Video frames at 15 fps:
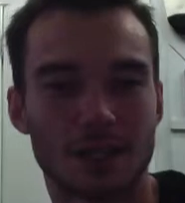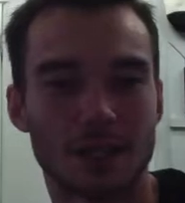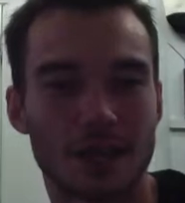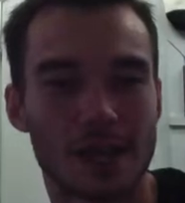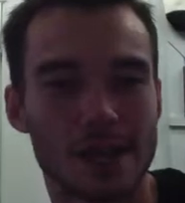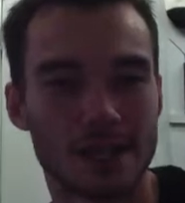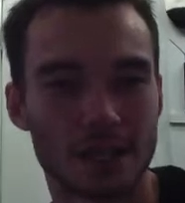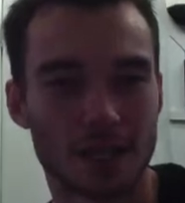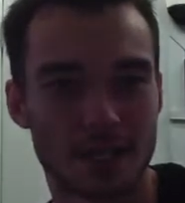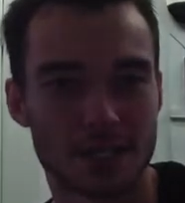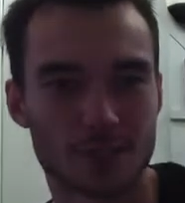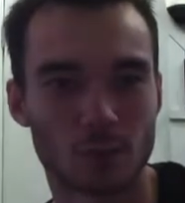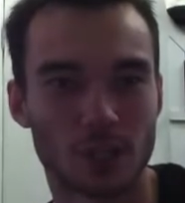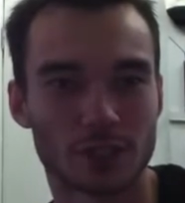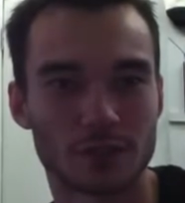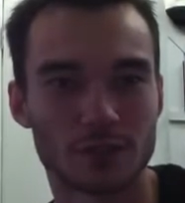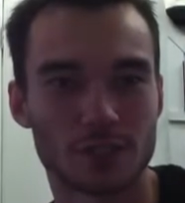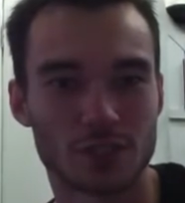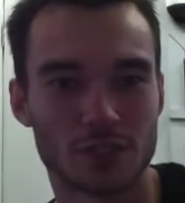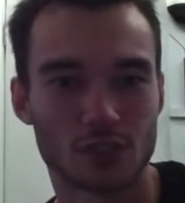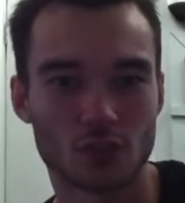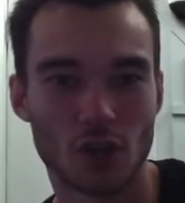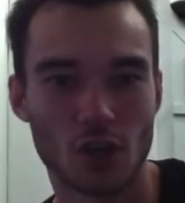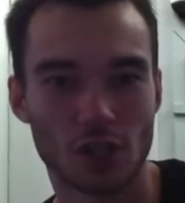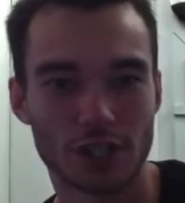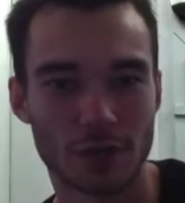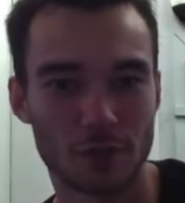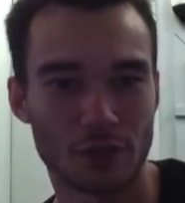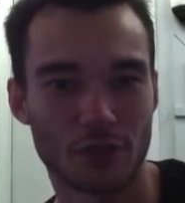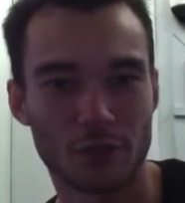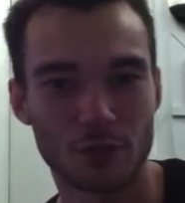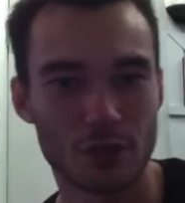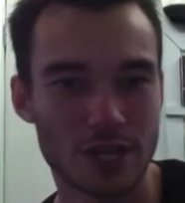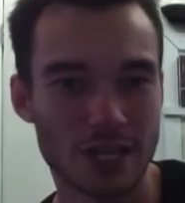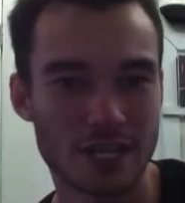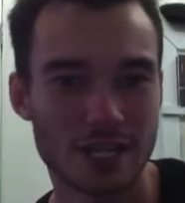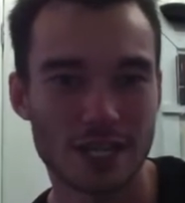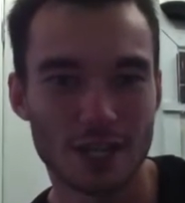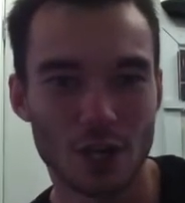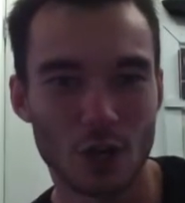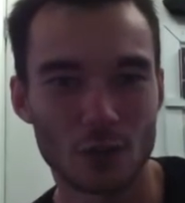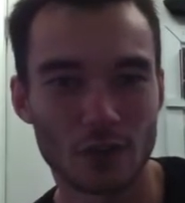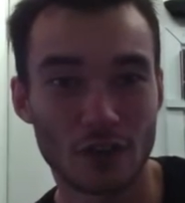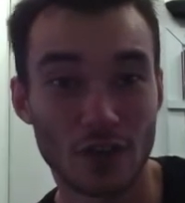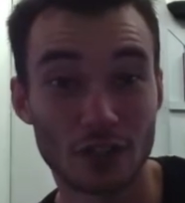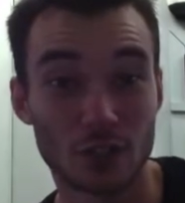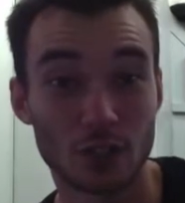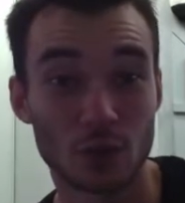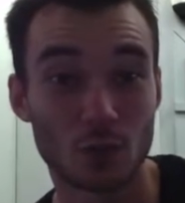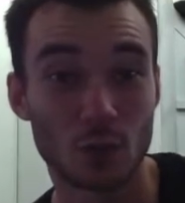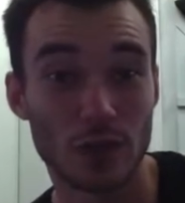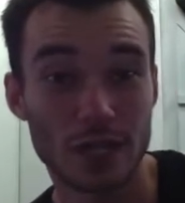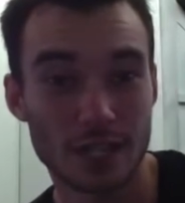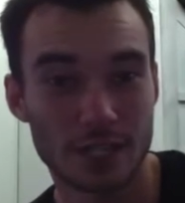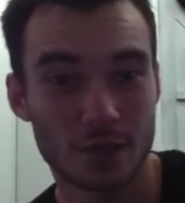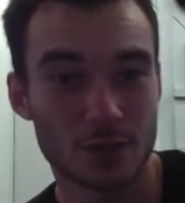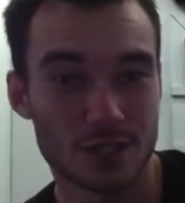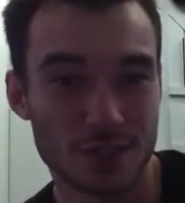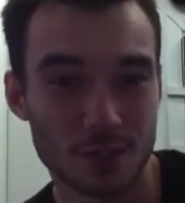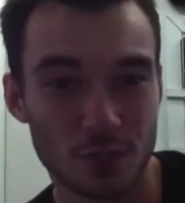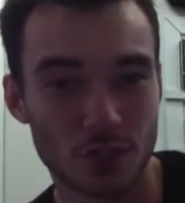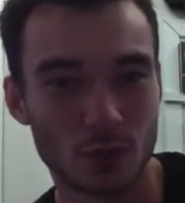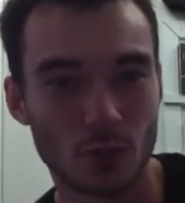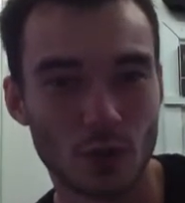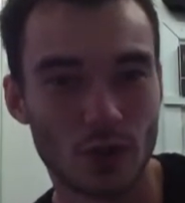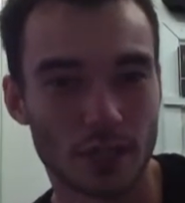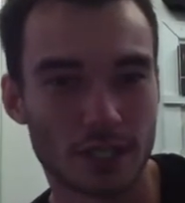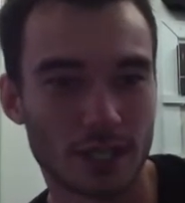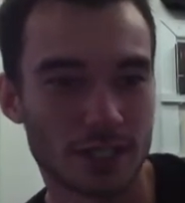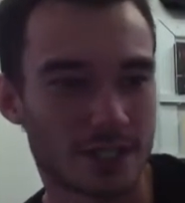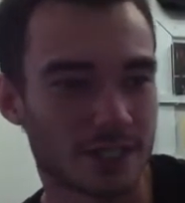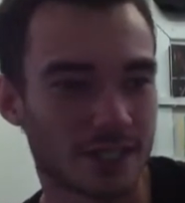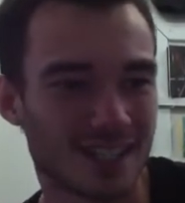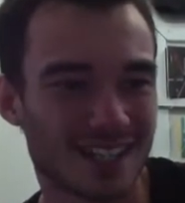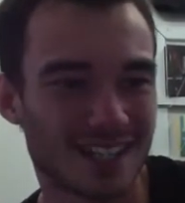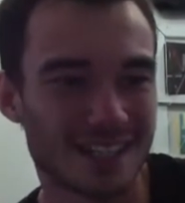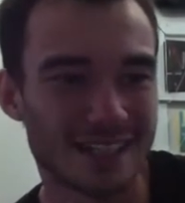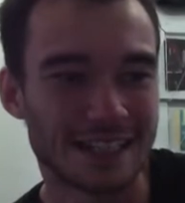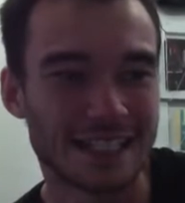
Hey guys, welcome to Strong number 3. Hope you've had a good week with some good workouts there.